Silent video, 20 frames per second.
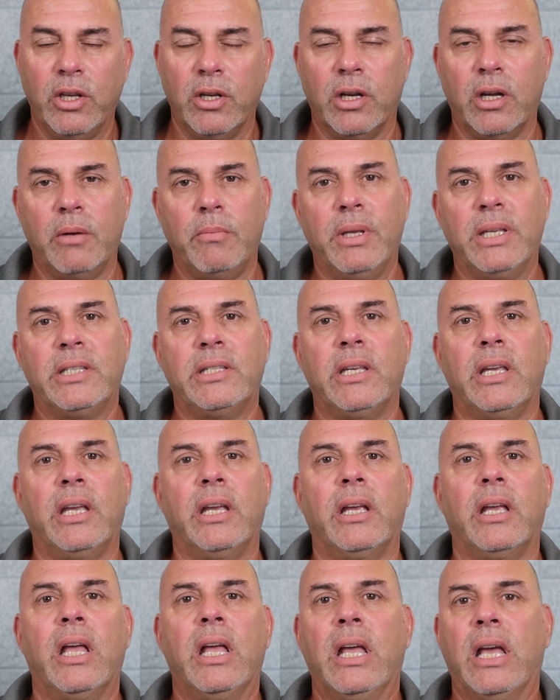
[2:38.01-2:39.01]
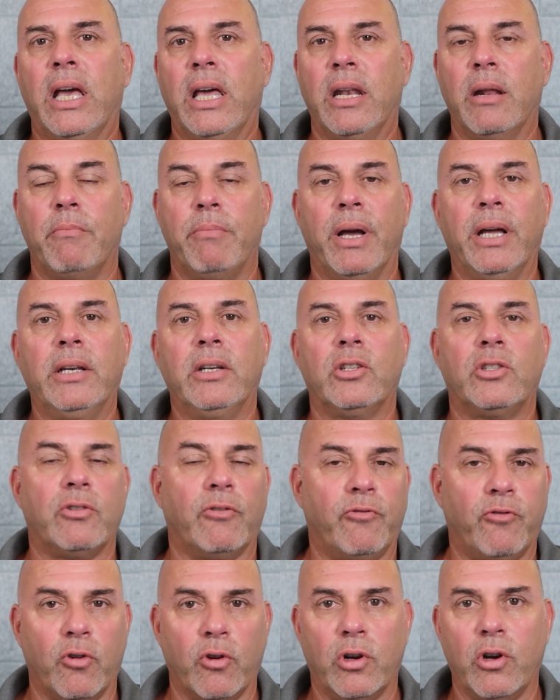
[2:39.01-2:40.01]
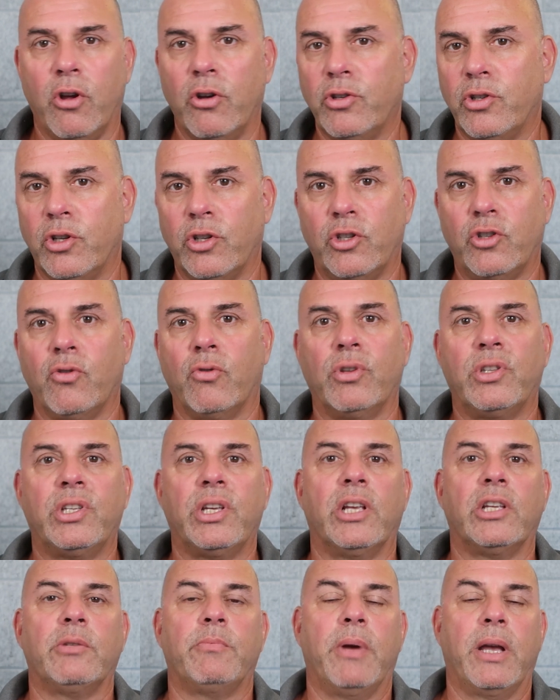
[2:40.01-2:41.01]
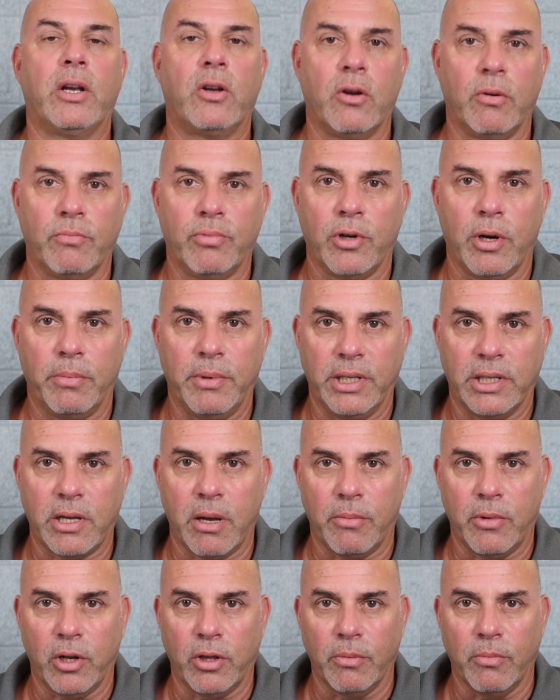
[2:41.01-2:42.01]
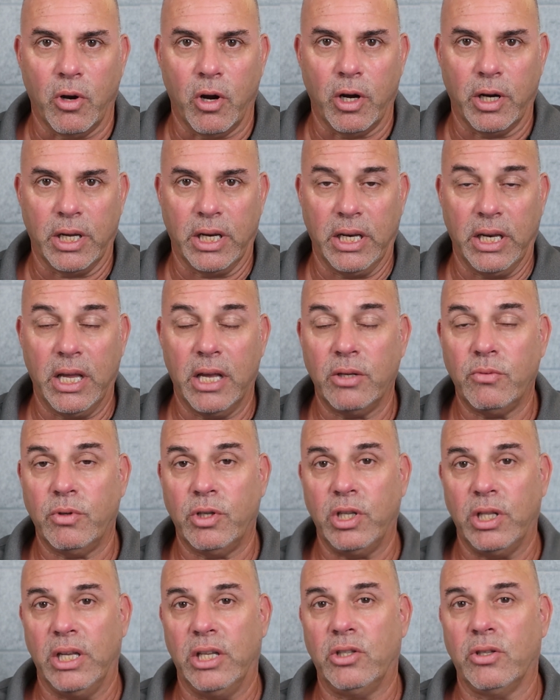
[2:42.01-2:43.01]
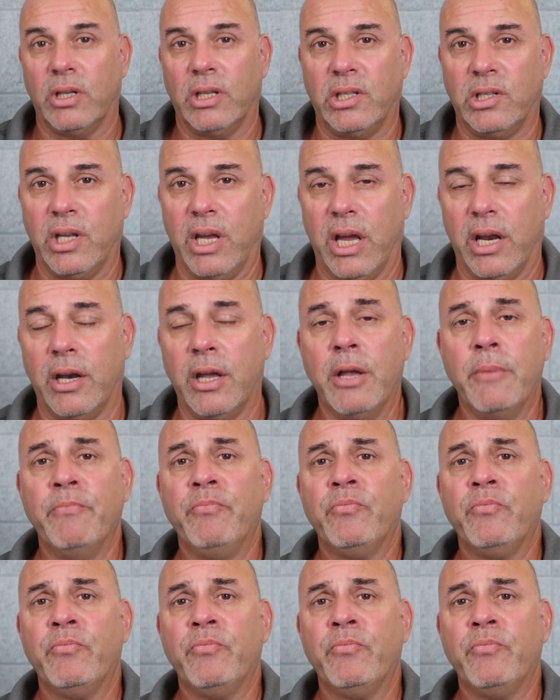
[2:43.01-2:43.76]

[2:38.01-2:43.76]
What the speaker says: you're going to be seeing an abundance of foreclosures, short sales, bank-owned properties coming on the market. And here's what you need to understand.